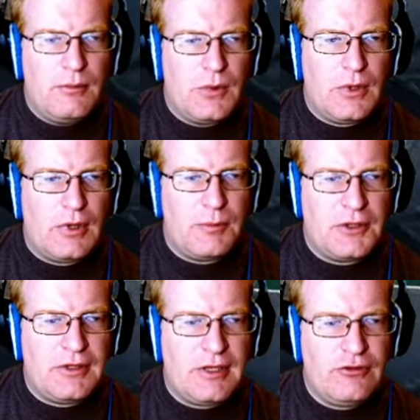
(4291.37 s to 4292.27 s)
Uh,
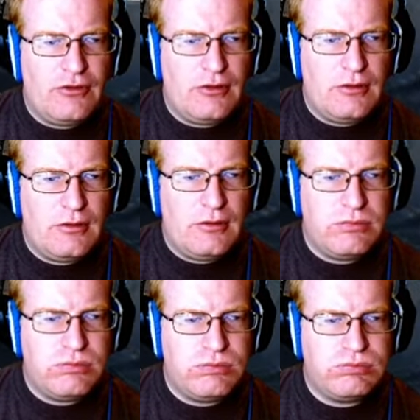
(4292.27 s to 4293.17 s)
potential
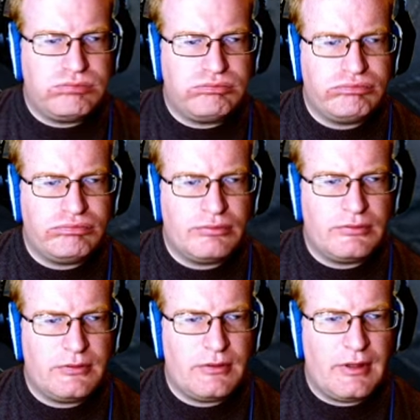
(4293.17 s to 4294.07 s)

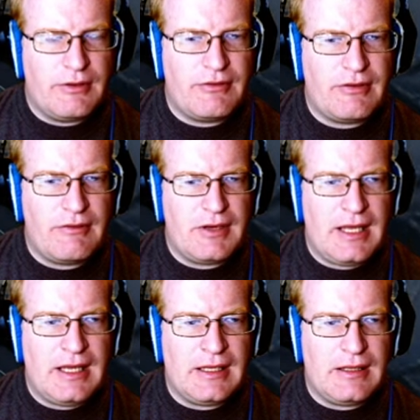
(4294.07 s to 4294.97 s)
is seven
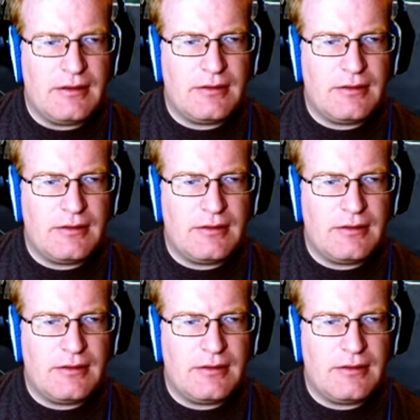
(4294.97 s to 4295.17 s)
eighty.